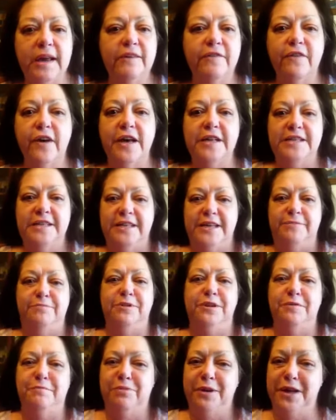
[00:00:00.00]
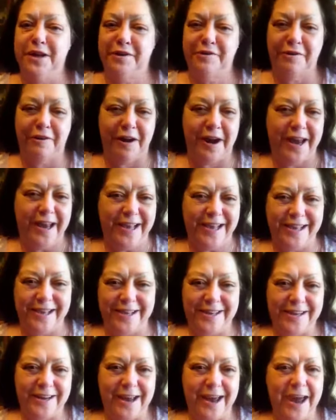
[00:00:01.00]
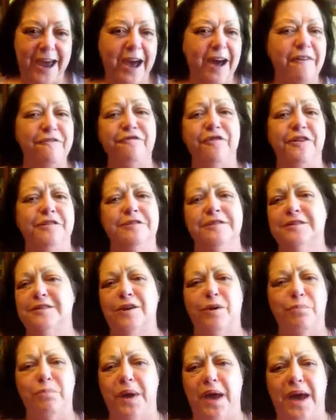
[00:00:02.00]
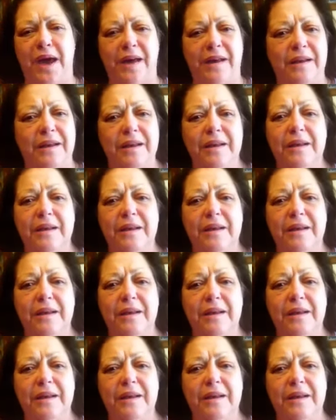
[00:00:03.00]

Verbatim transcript: if I seem to be cranky today. I feel so bad.